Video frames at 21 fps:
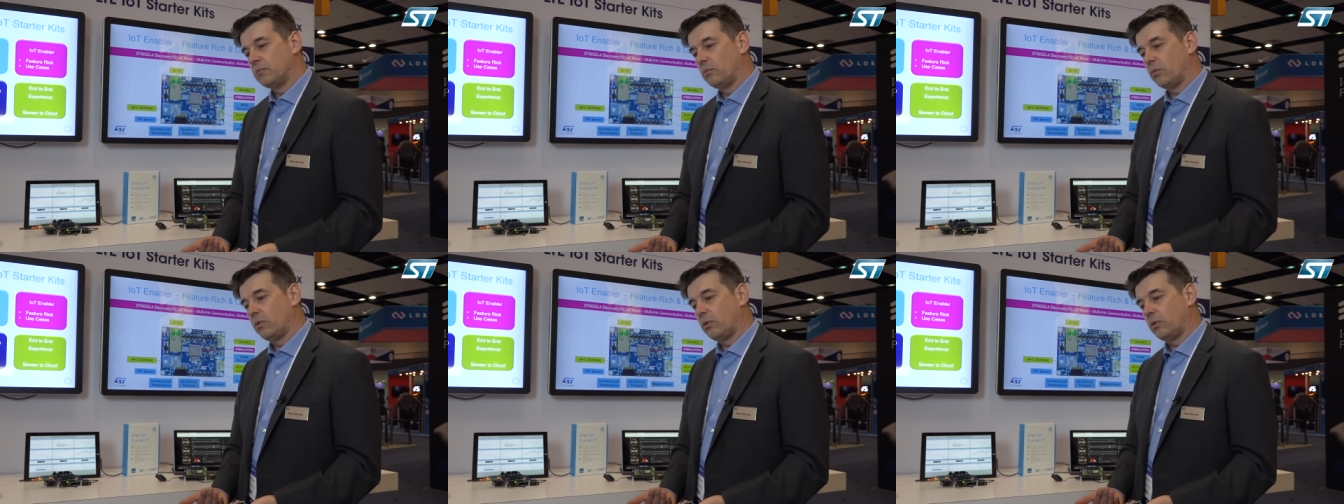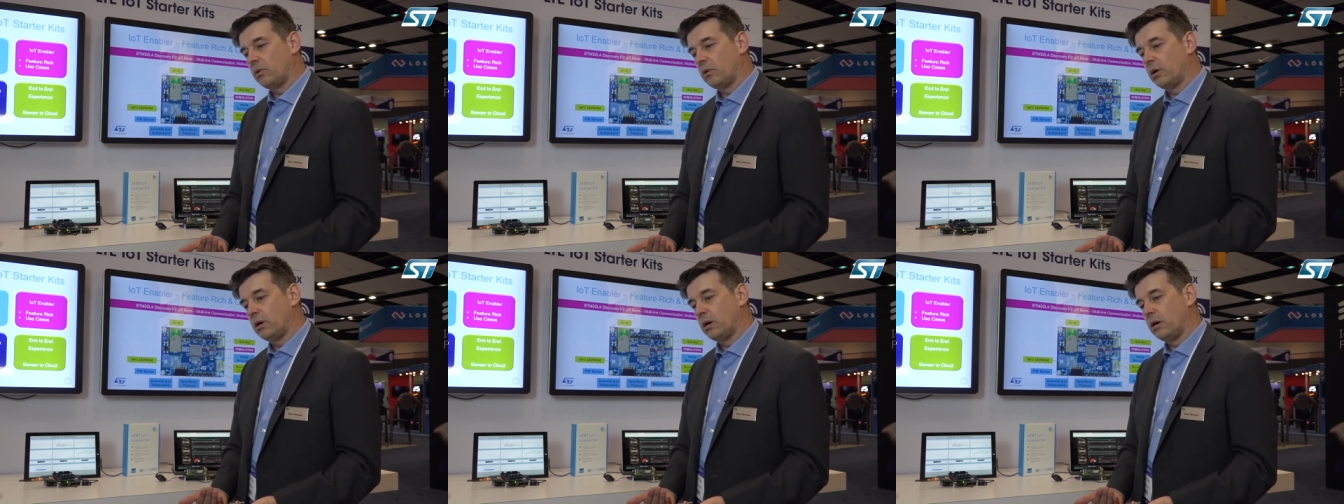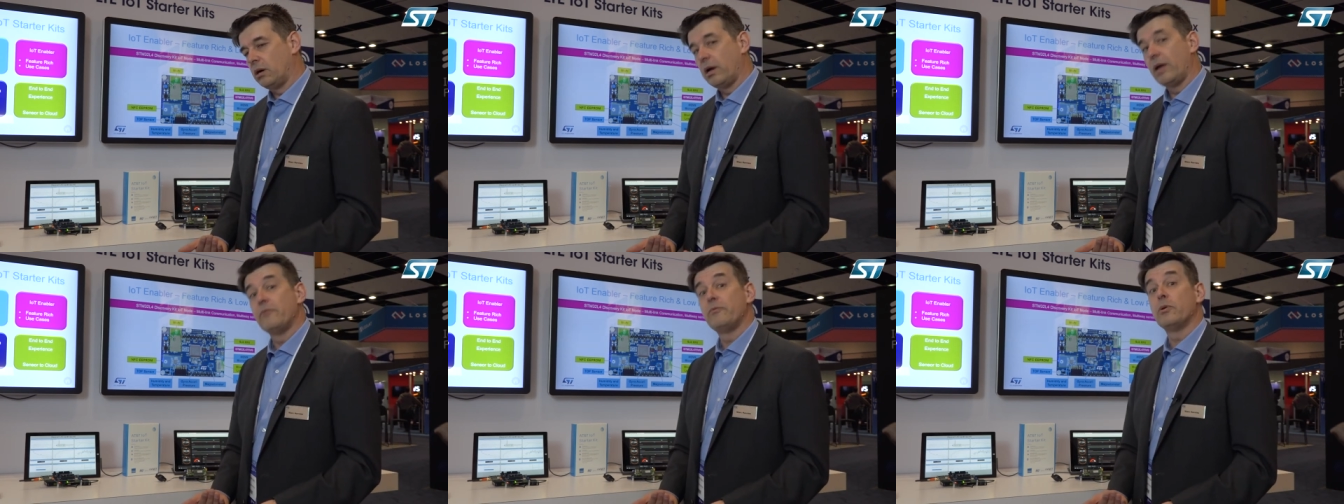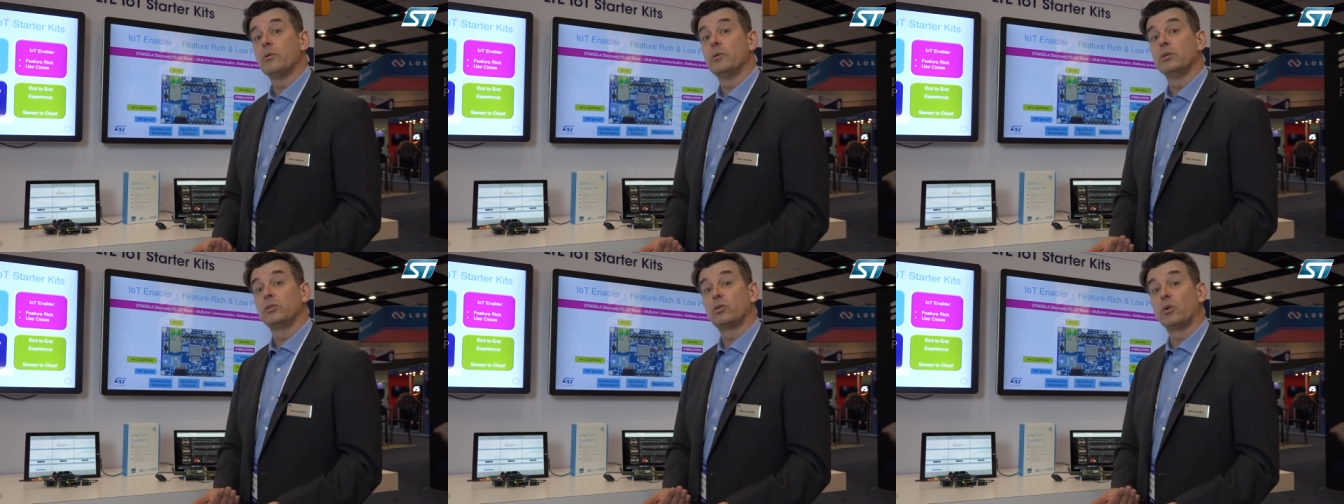more uh,
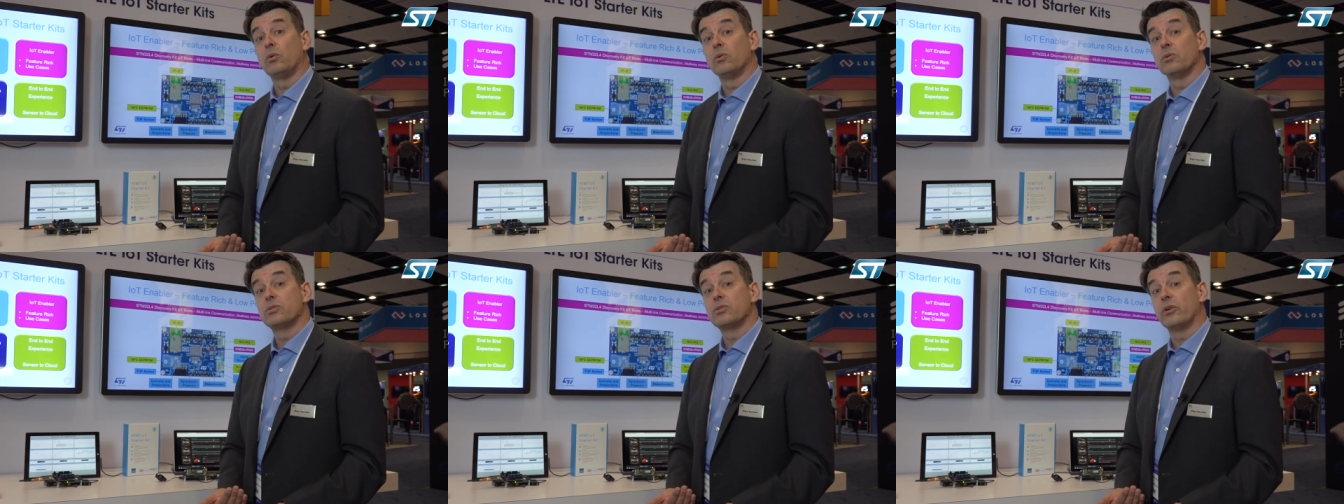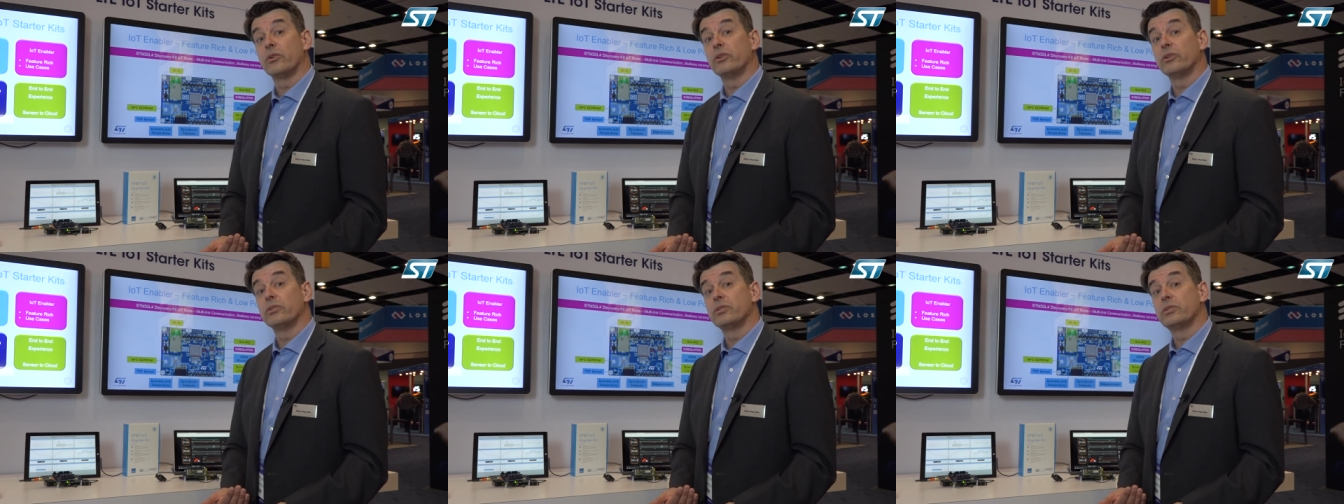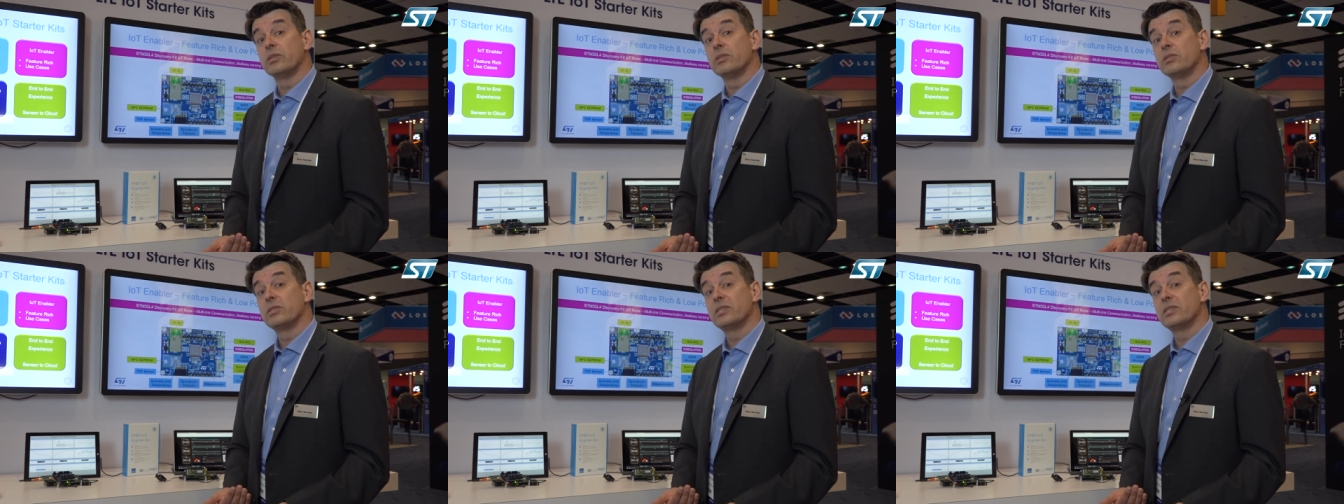environmental oriented